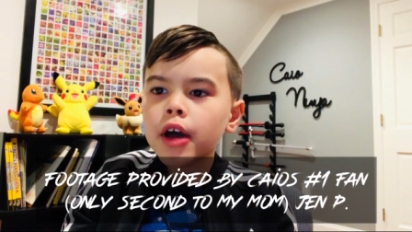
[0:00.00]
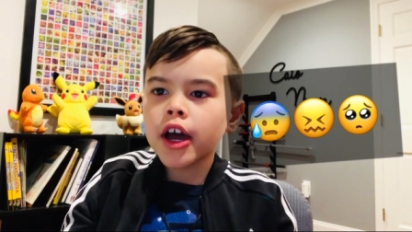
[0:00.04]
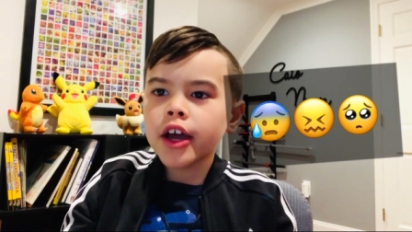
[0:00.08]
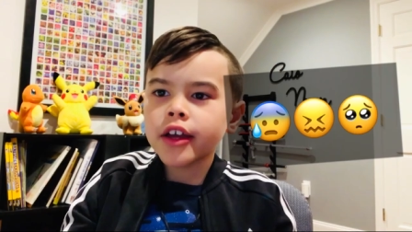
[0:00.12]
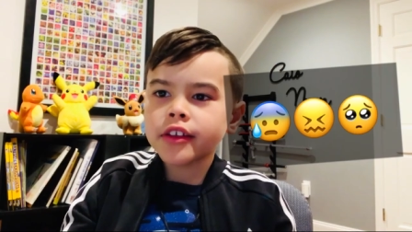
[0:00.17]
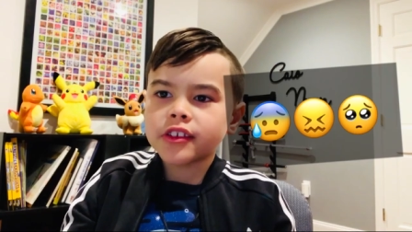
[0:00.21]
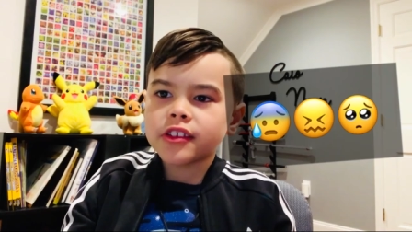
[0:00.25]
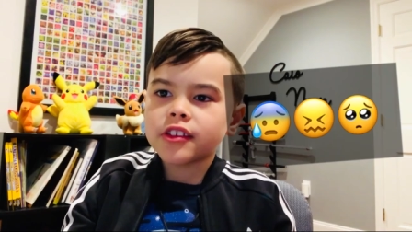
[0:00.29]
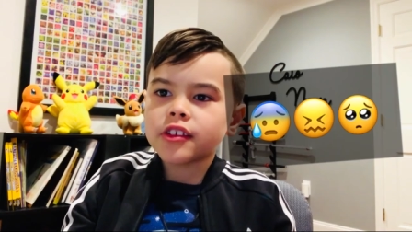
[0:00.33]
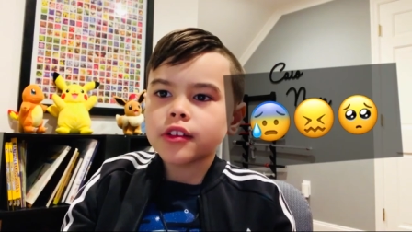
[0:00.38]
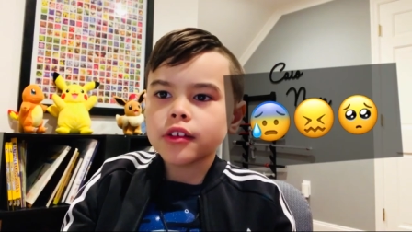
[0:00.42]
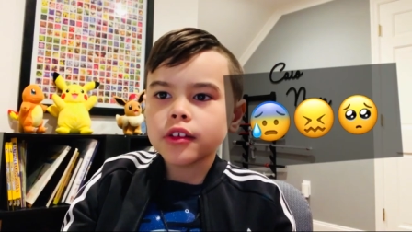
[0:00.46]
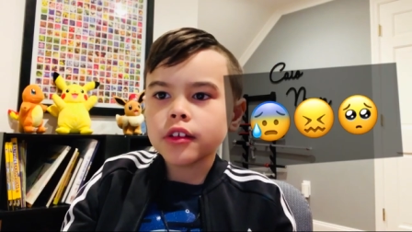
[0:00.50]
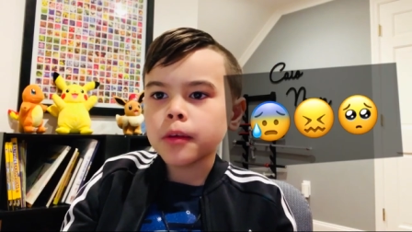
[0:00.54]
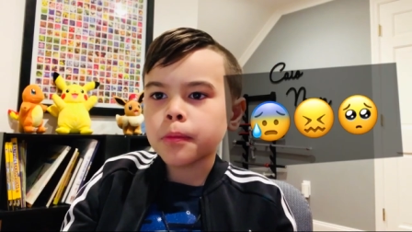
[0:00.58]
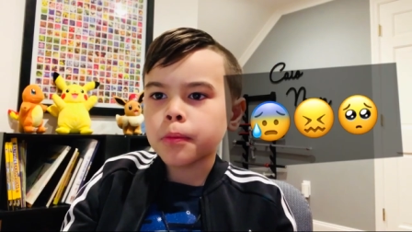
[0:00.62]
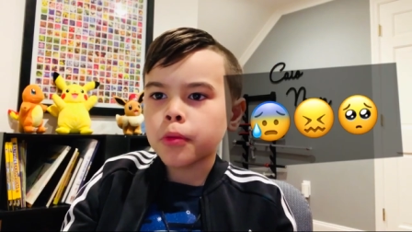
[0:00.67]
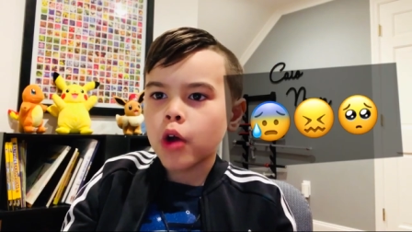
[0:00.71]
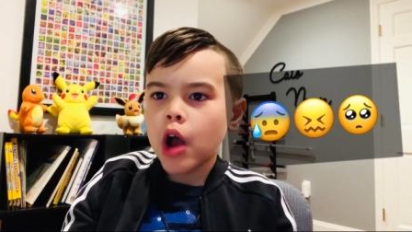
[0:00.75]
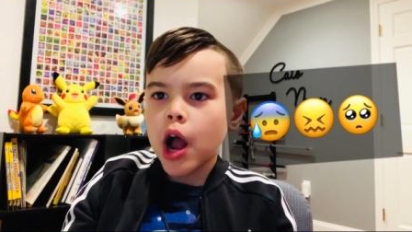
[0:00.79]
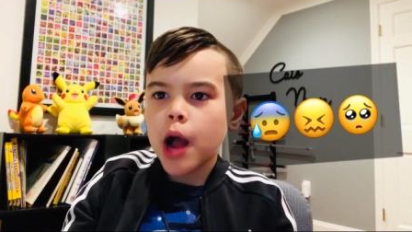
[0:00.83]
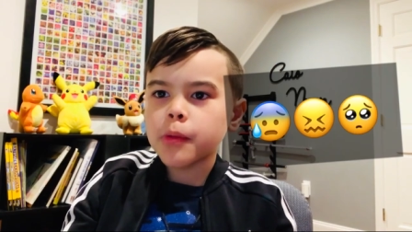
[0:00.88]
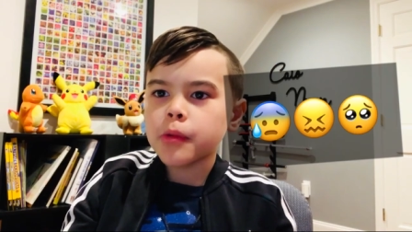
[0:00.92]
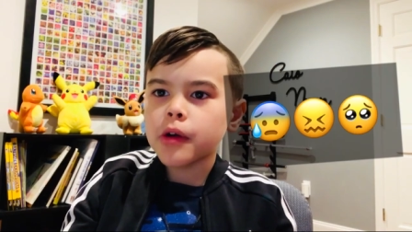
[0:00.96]
But the
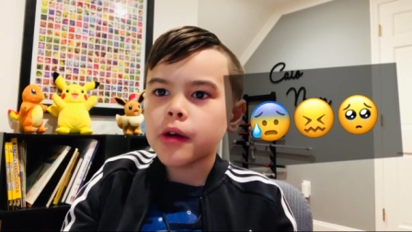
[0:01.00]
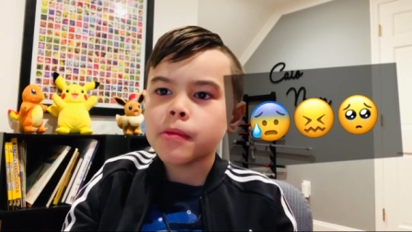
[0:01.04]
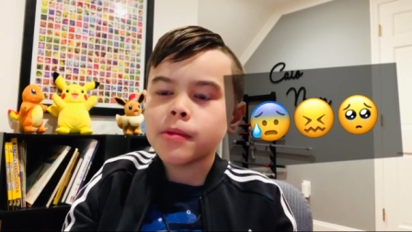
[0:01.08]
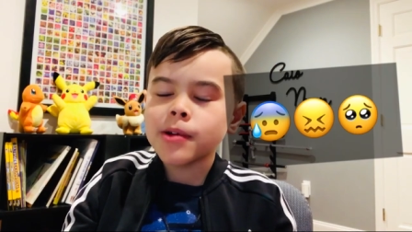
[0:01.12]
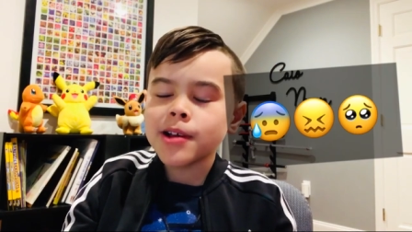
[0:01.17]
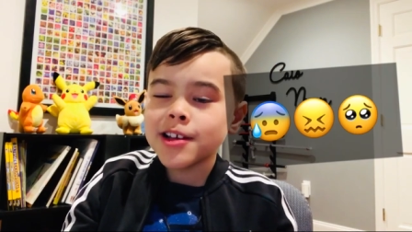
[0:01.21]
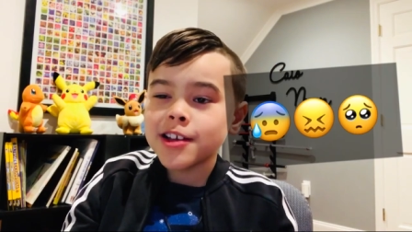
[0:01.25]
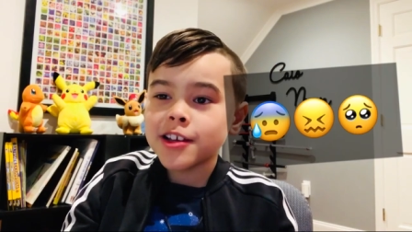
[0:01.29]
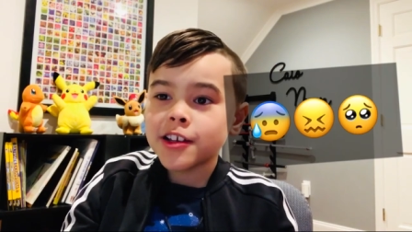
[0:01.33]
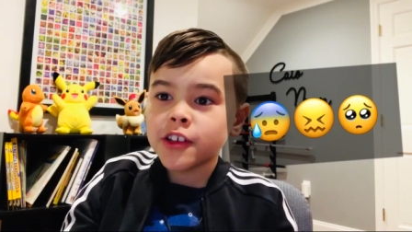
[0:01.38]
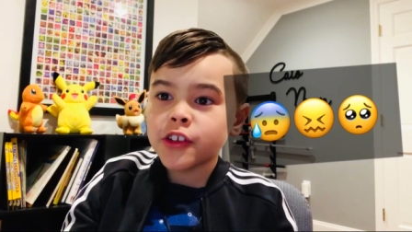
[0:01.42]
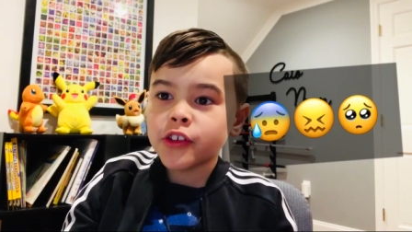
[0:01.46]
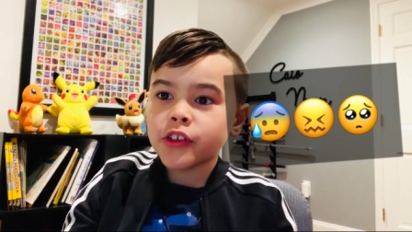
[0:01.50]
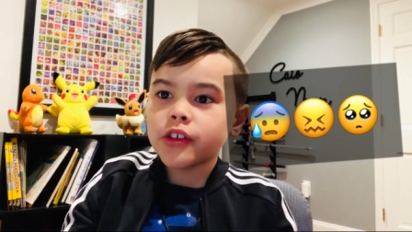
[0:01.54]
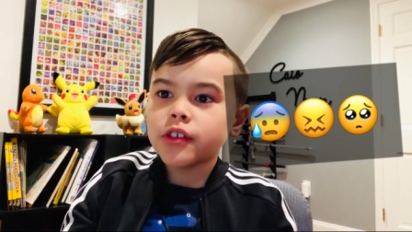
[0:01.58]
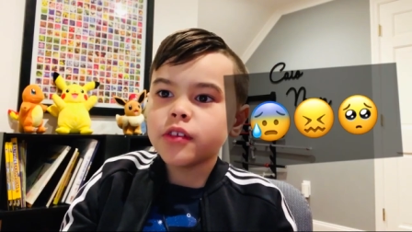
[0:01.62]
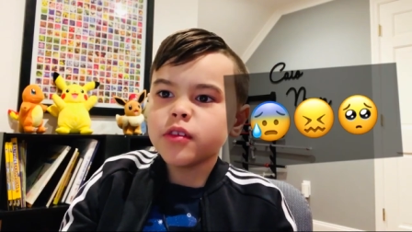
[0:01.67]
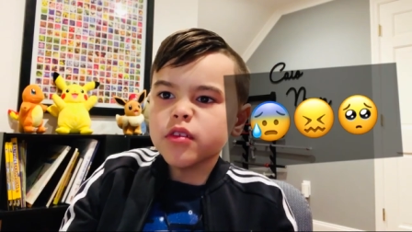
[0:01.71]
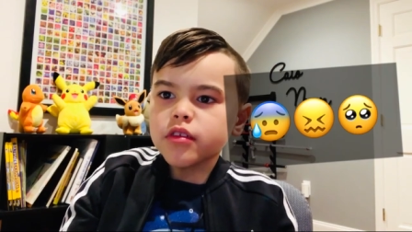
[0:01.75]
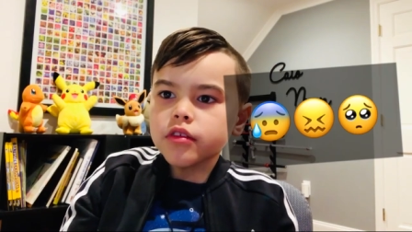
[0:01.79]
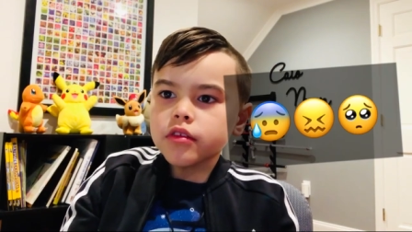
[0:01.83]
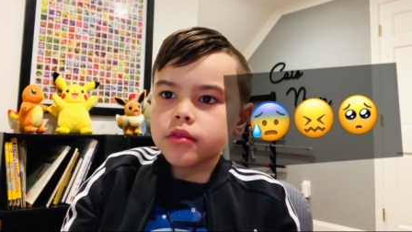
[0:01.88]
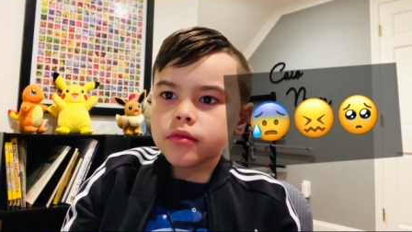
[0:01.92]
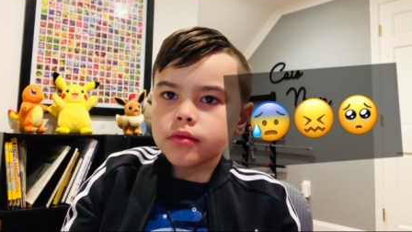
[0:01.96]
problem
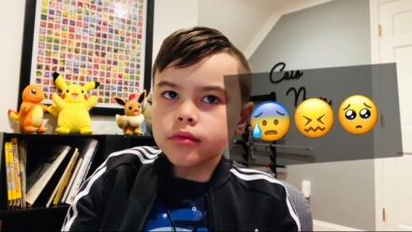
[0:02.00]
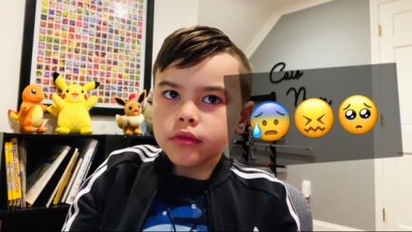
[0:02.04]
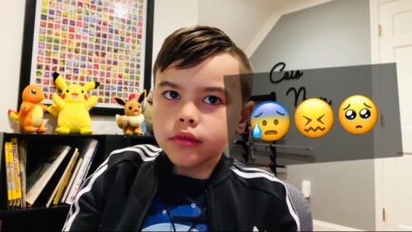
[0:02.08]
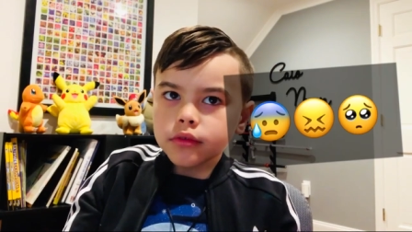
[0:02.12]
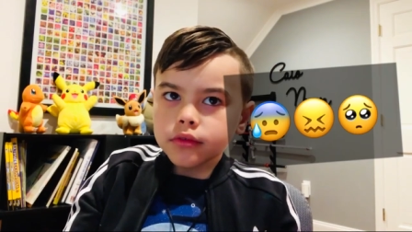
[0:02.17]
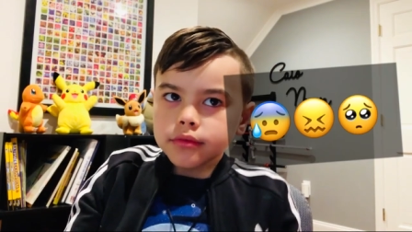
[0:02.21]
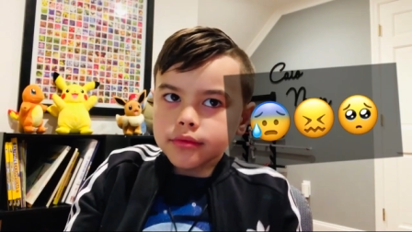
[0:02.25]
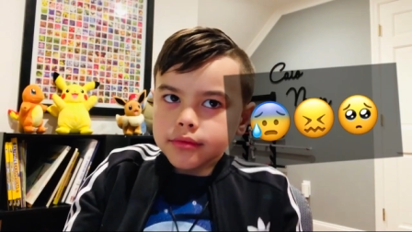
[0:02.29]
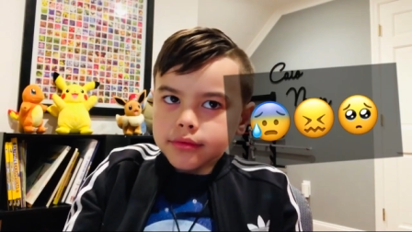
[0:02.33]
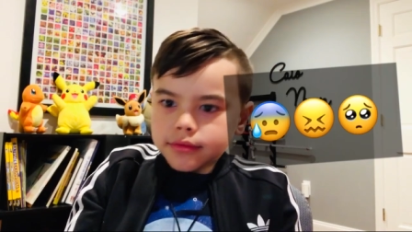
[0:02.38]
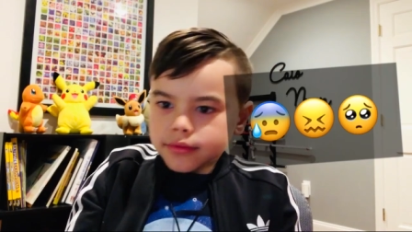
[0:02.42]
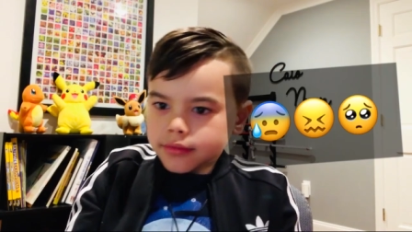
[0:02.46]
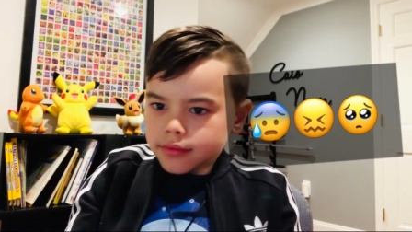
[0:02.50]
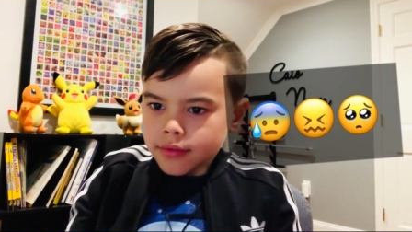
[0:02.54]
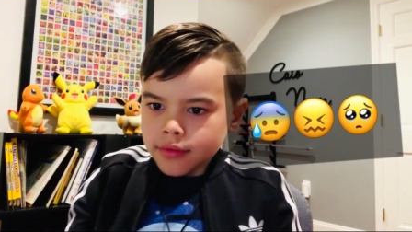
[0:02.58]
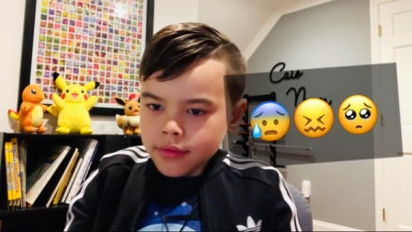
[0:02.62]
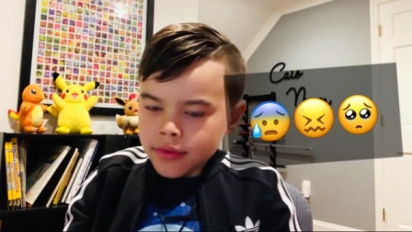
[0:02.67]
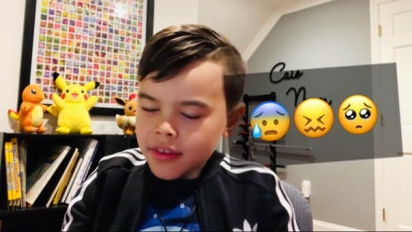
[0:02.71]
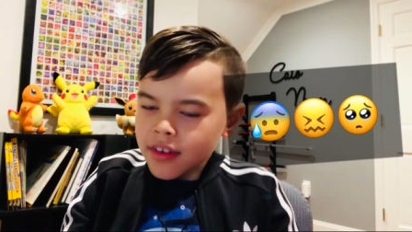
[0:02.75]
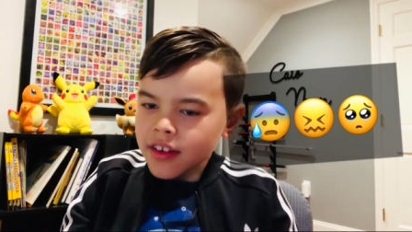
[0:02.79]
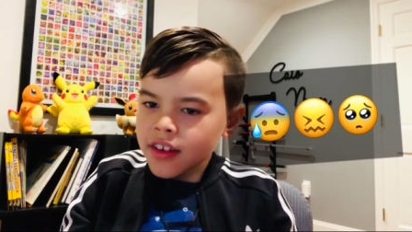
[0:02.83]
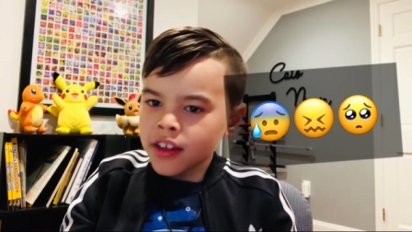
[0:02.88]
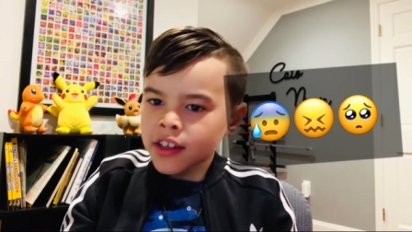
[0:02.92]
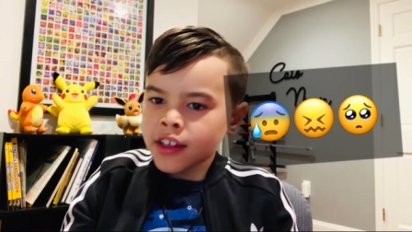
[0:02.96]
is,
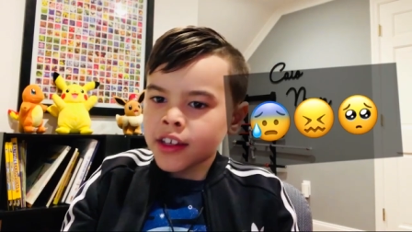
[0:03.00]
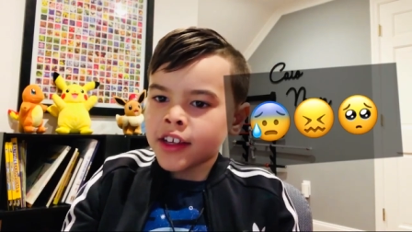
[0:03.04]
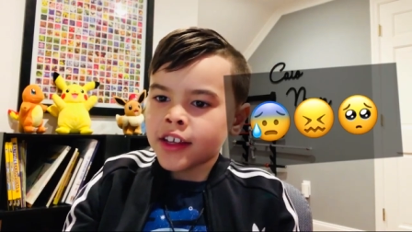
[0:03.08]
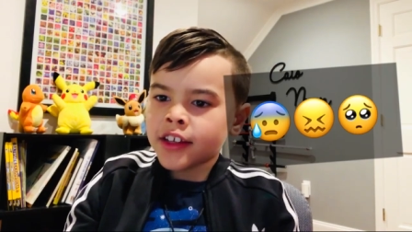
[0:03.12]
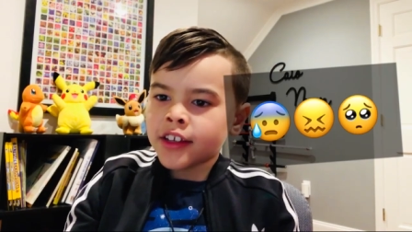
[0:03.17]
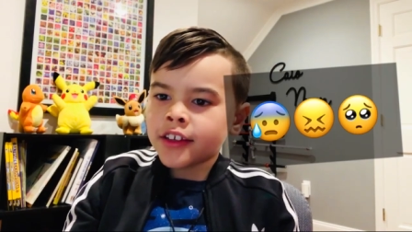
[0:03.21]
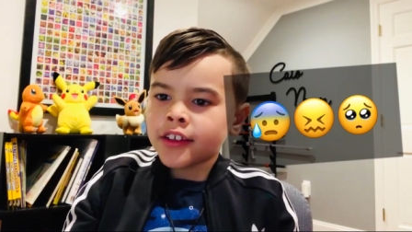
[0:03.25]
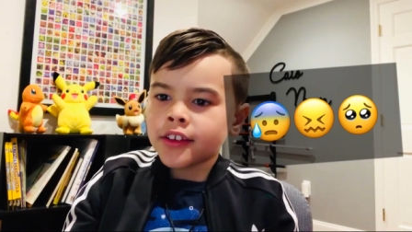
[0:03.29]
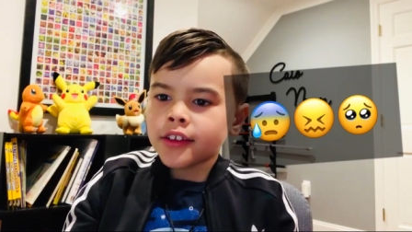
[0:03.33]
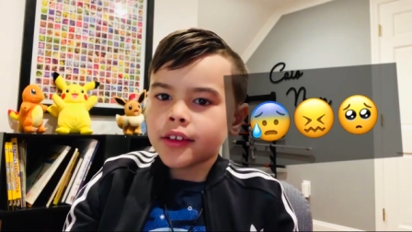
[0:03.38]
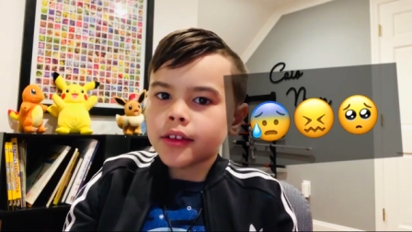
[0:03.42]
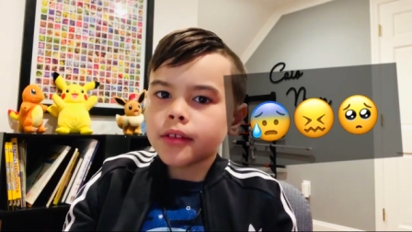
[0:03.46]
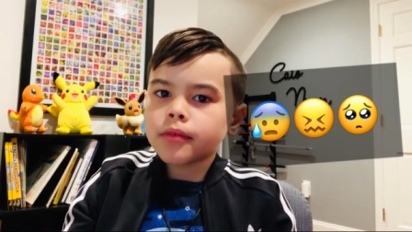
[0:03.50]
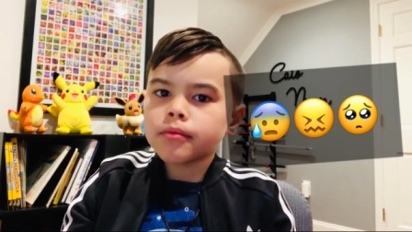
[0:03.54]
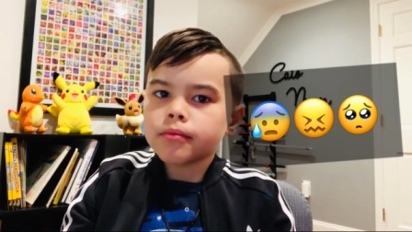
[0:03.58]
is,